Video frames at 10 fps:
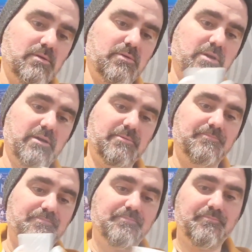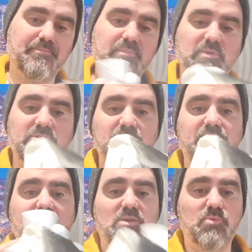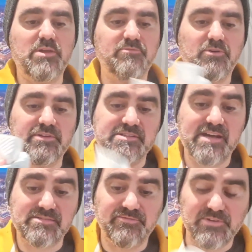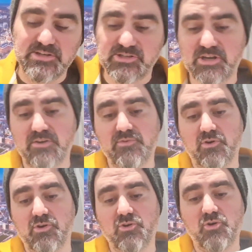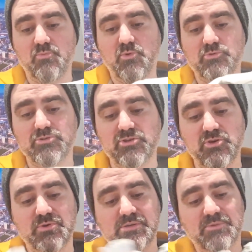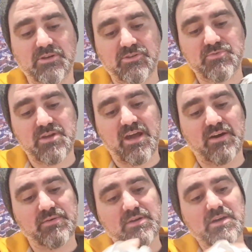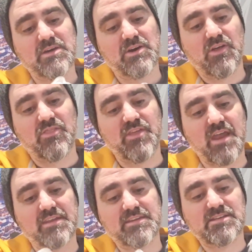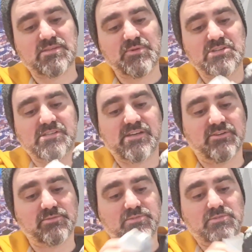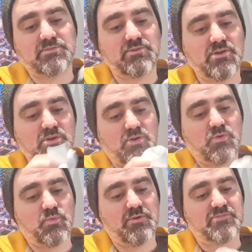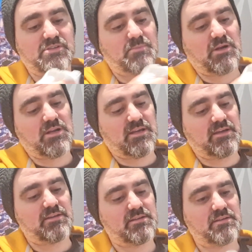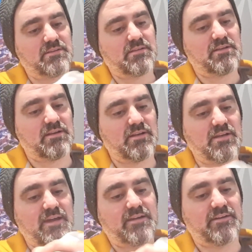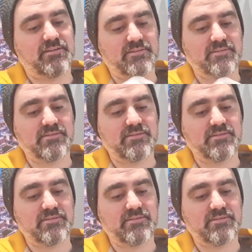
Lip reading: Okay, and don't forget the weathering on this haven't finished yet. I've got a lot more to do, which I'm going to do now, and then it needs to be sealed with some clear lacquer.